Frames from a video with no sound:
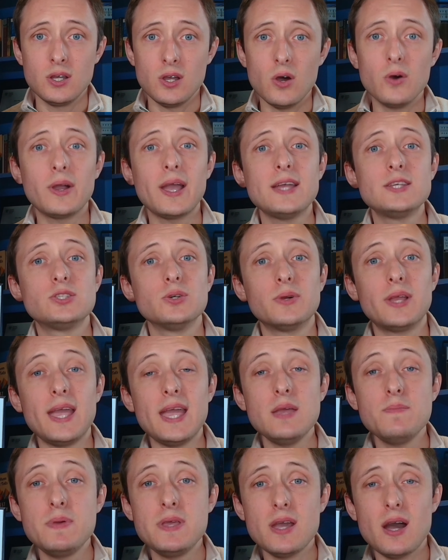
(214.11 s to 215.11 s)
Okay, so
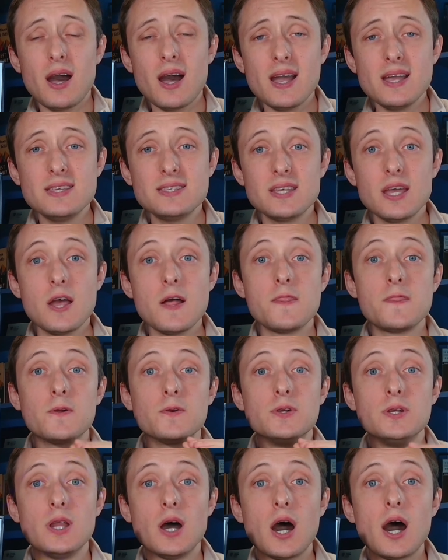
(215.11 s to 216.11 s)
KPIs, they're
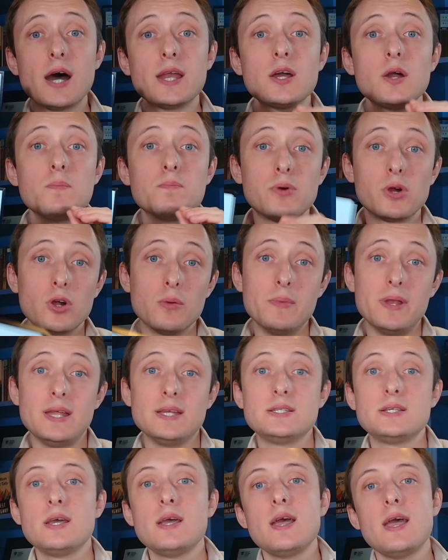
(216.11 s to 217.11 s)
not
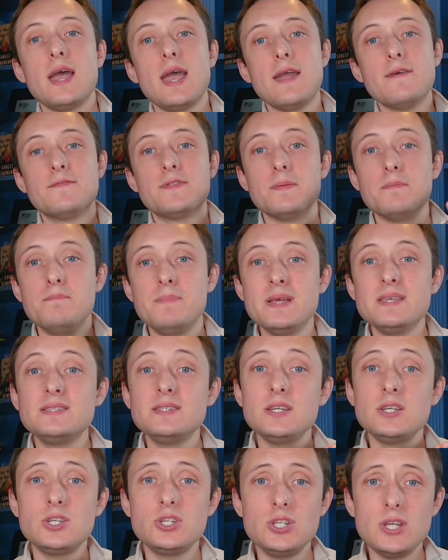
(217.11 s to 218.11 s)
permanent. If the
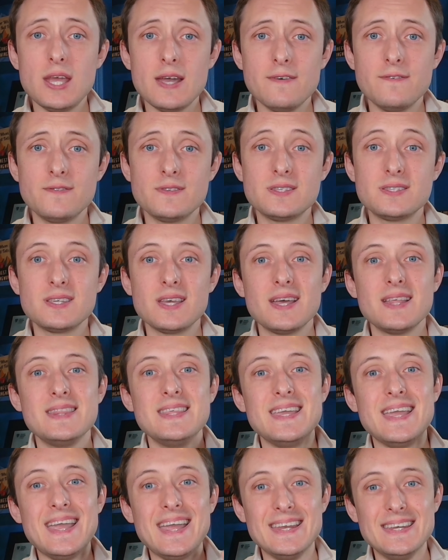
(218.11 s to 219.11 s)
business shifts,
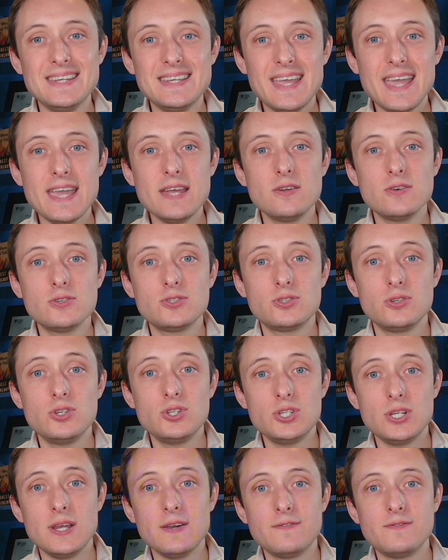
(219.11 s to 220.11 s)
the indicators should
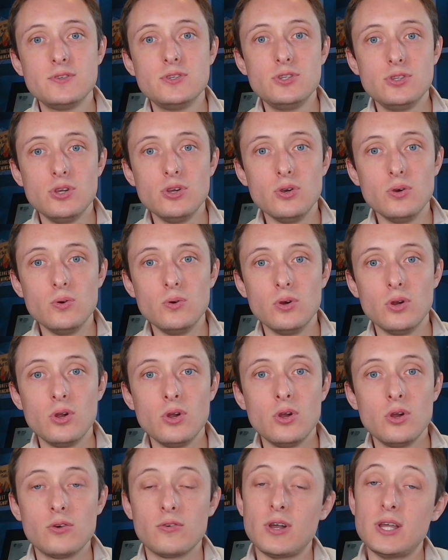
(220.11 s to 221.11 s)
shift too,
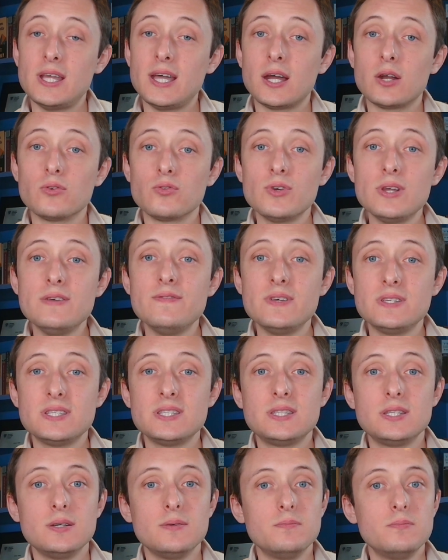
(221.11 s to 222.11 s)
right? You got to revisit
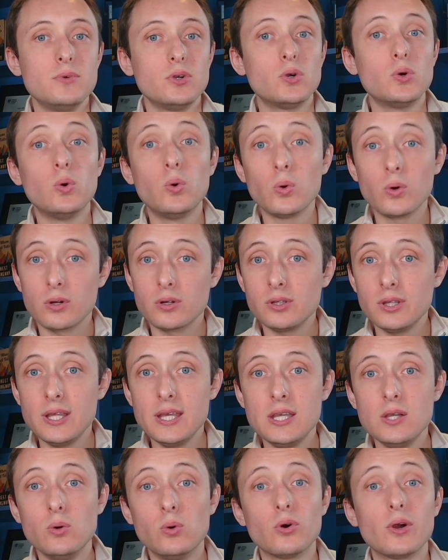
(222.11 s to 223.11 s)
them quarterly
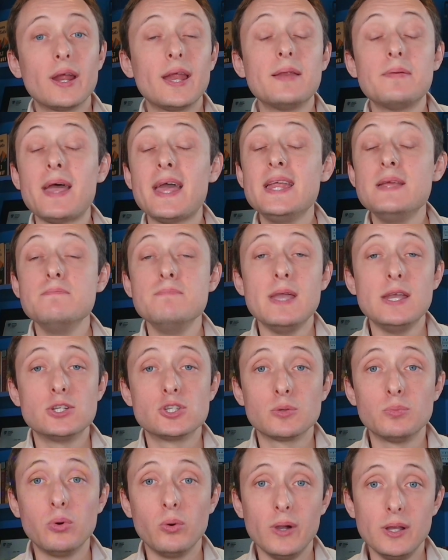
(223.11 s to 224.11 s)
or at any major
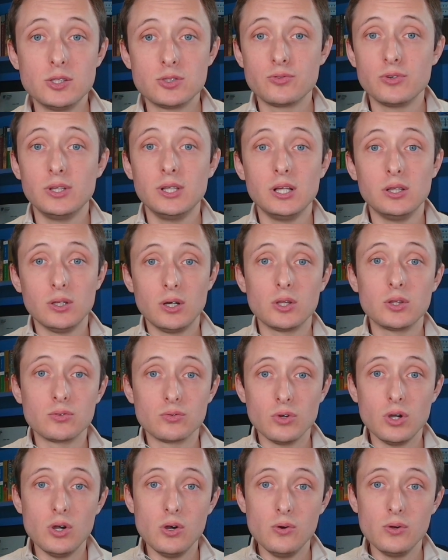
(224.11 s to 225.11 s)
points really along the
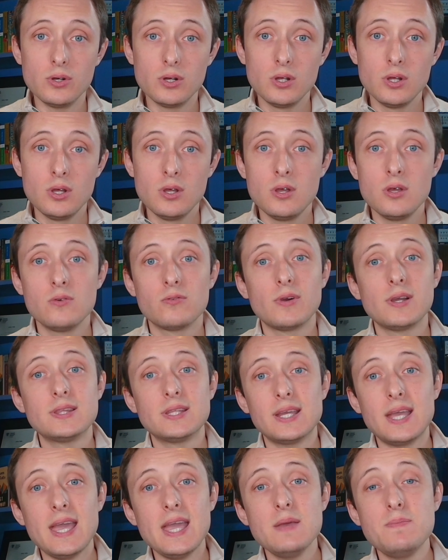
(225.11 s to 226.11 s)
road, right? The
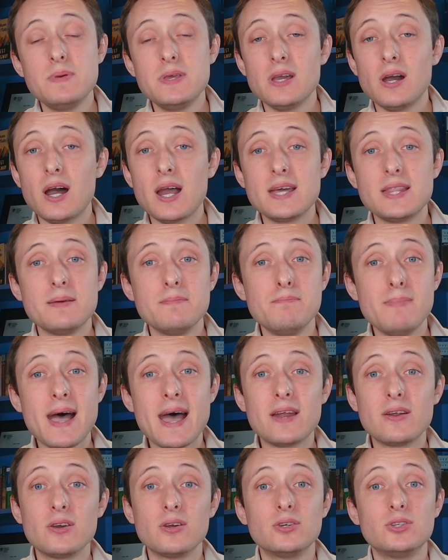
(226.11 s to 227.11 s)
KPI that
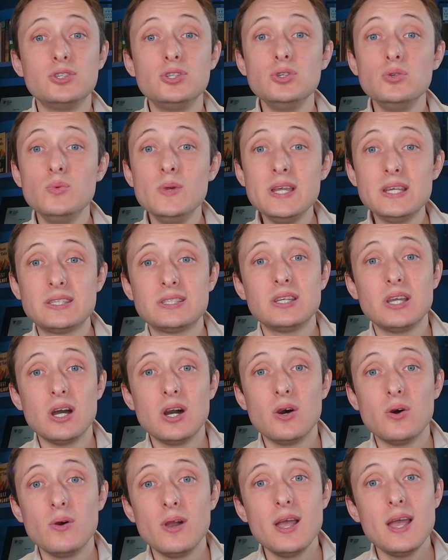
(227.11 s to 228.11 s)
mattered 2 weeks
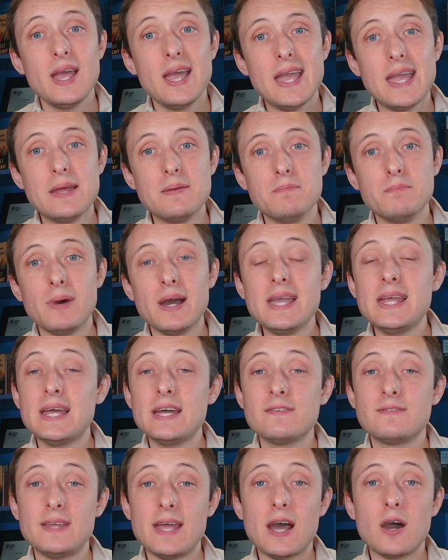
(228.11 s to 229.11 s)
ago, it might
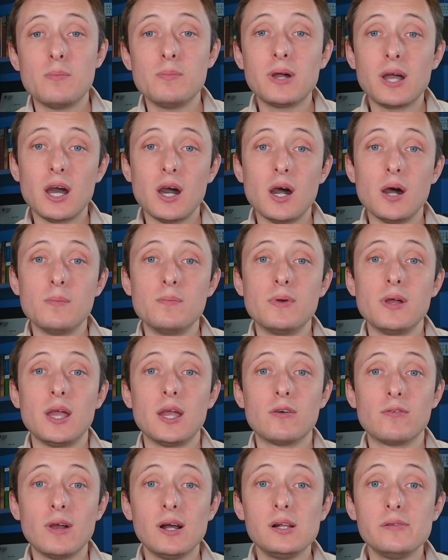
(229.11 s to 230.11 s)
have now become
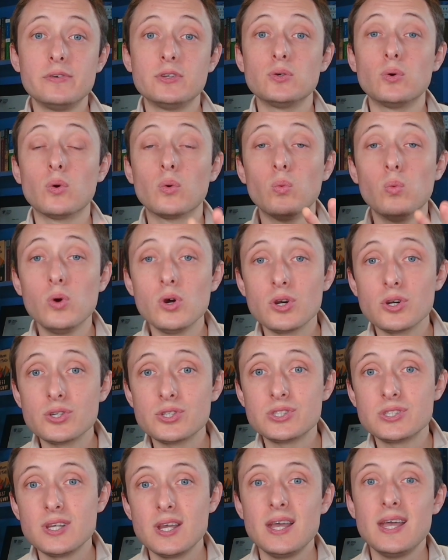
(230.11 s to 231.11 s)
irrelevant, or
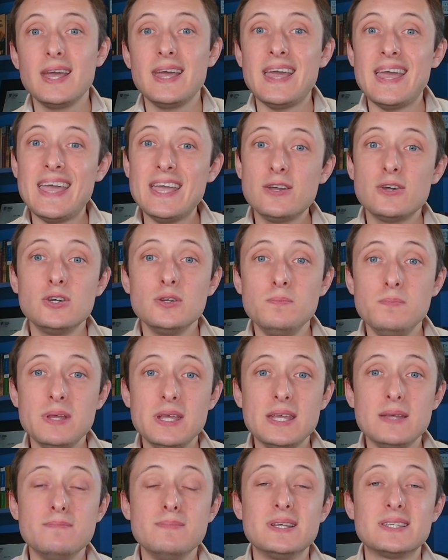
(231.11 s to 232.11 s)
worse, it could
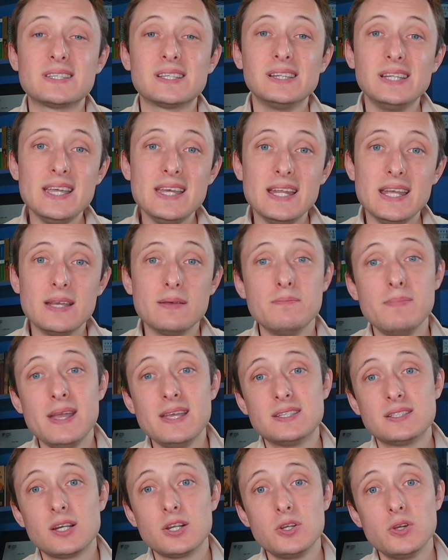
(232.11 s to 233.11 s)
be misleading
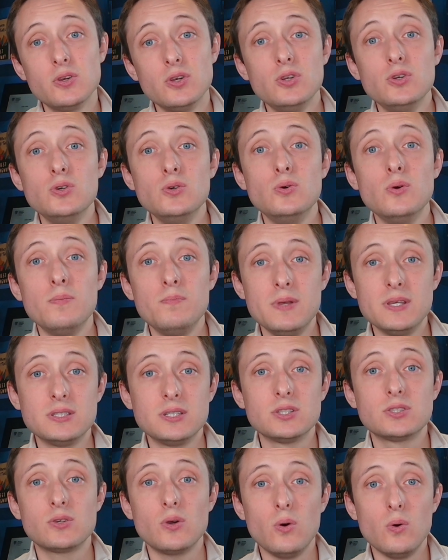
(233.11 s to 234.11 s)
based on your new
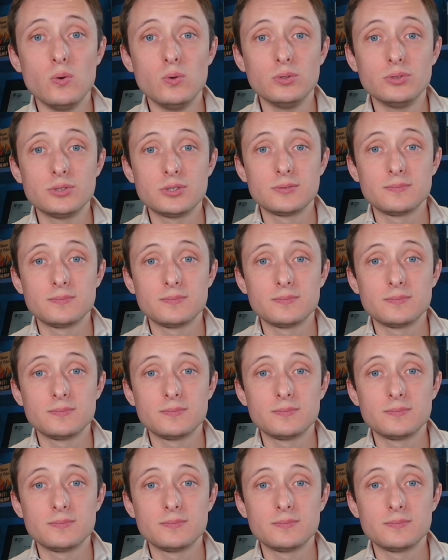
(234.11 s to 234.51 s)
business goals.